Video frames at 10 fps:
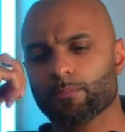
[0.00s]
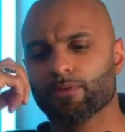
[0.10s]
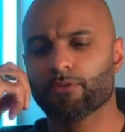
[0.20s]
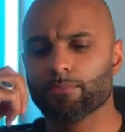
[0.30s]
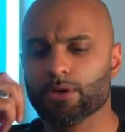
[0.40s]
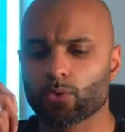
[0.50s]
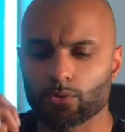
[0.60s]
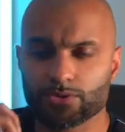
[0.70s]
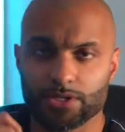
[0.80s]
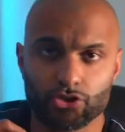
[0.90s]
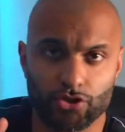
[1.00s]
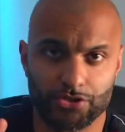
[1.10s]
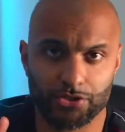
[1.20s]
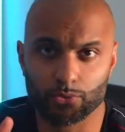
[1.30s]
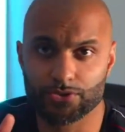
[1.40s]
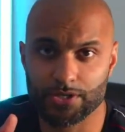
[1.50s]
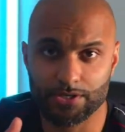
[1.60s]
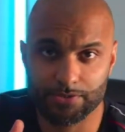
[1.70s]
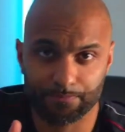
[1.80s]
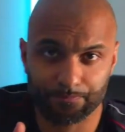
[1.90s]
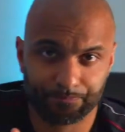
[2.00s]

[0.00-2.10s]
But for me, what was interesting was this,